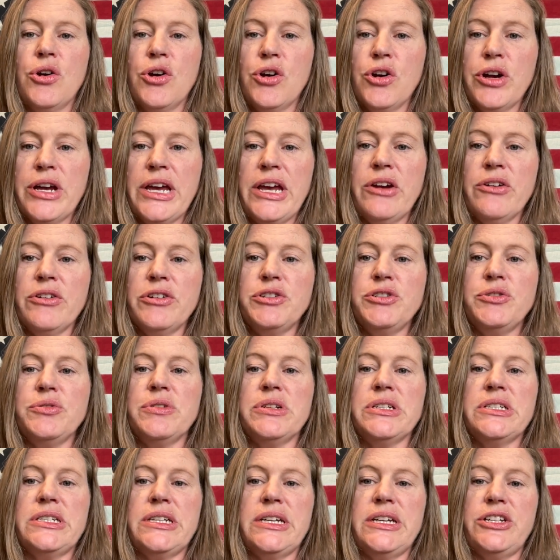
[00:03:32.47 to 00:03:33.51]
her
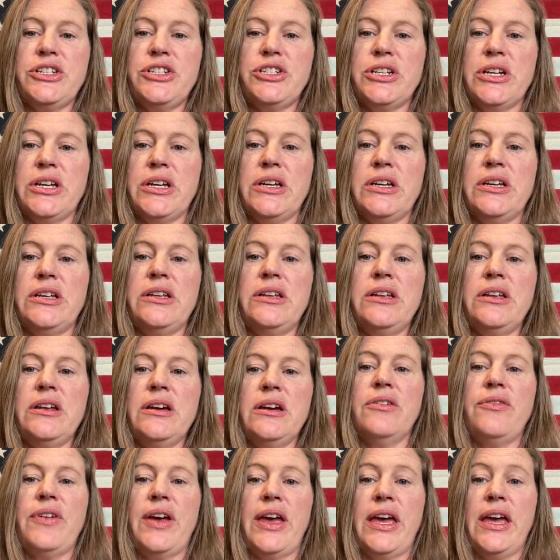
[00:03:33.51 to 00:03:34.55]
characterization
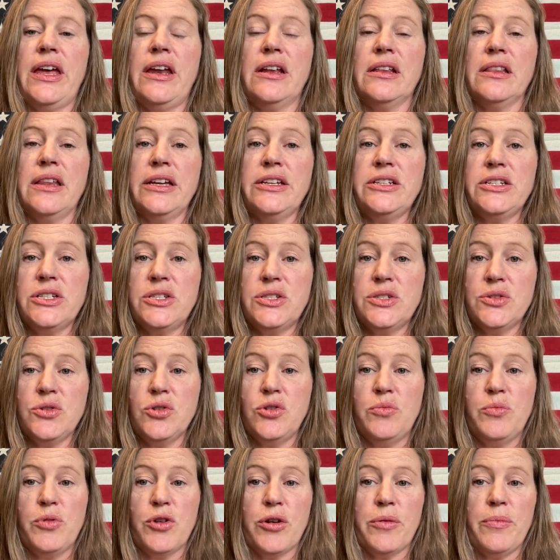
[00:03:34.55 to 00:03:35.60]
of an elected
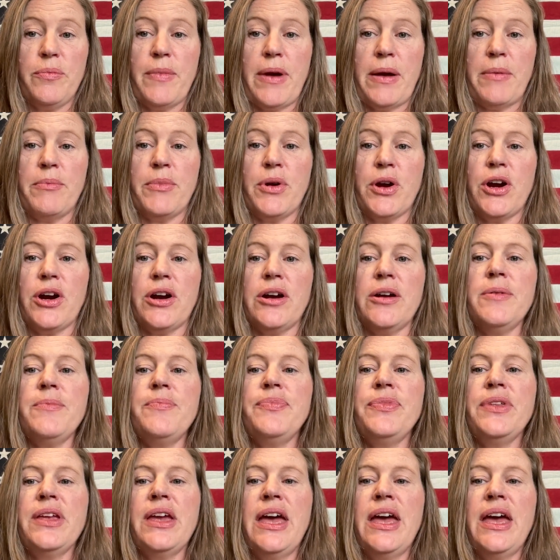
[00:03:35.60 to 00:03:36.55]
school board member